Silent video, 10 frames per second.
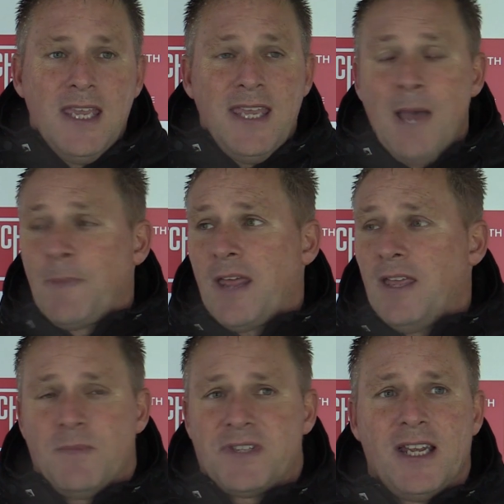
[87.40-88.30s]
Yeah,
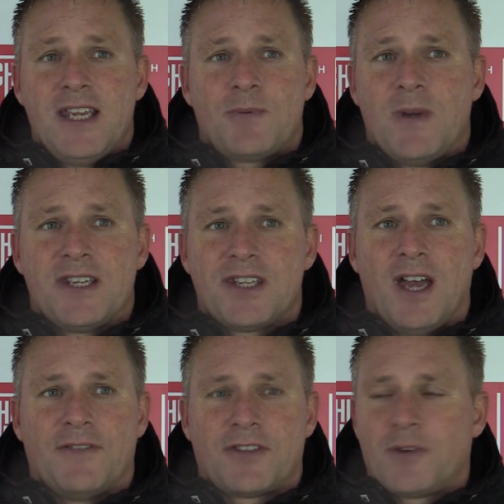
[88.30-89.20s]
but it was the least we
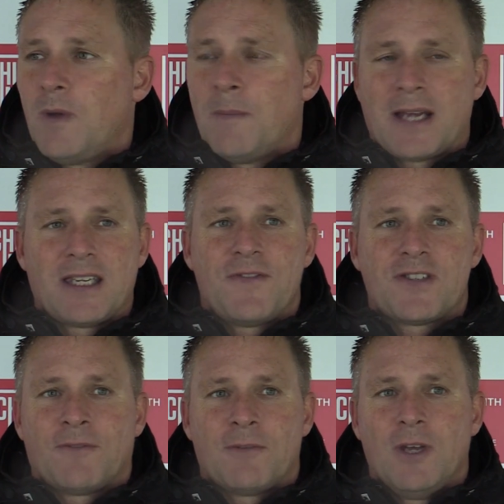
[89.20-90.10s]
deserved. I thought we were
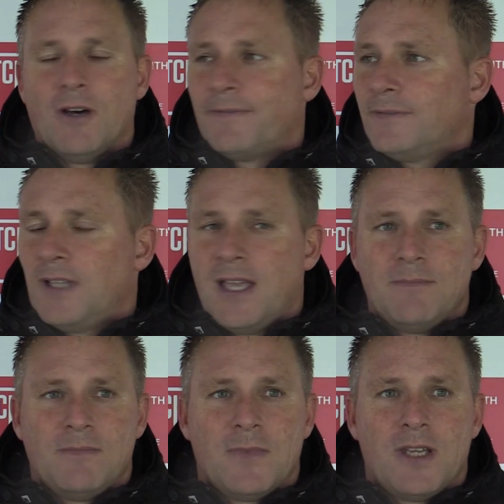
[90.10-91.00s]
magnificent from the off,
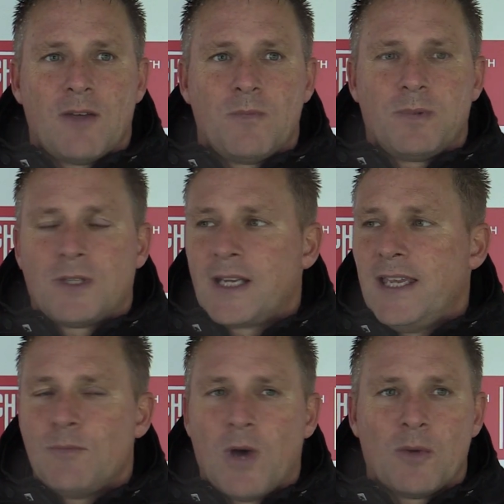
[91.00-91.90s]
and
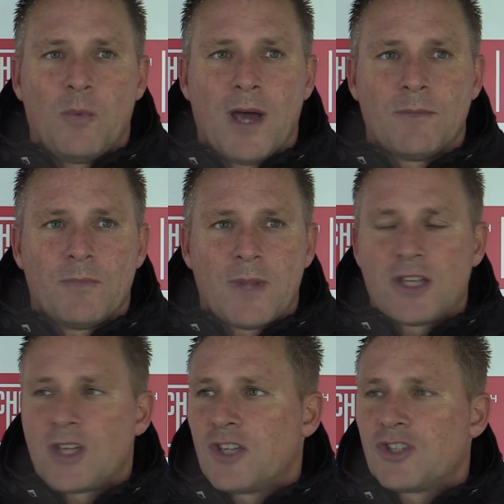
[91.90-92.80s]
clean one-on-one,
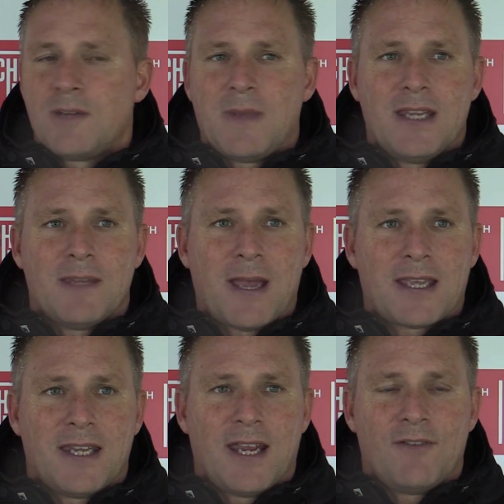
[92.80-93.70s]
that should have been in the
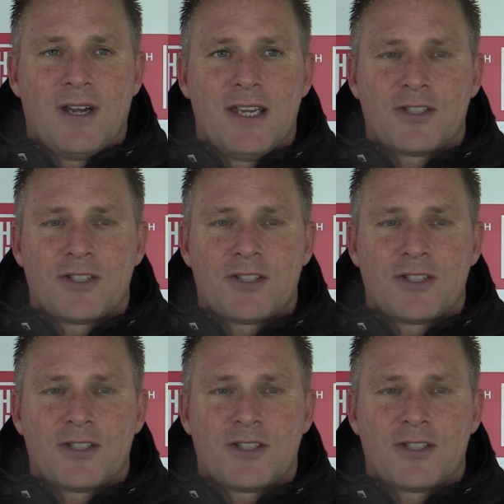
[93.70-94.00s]
back of the net really.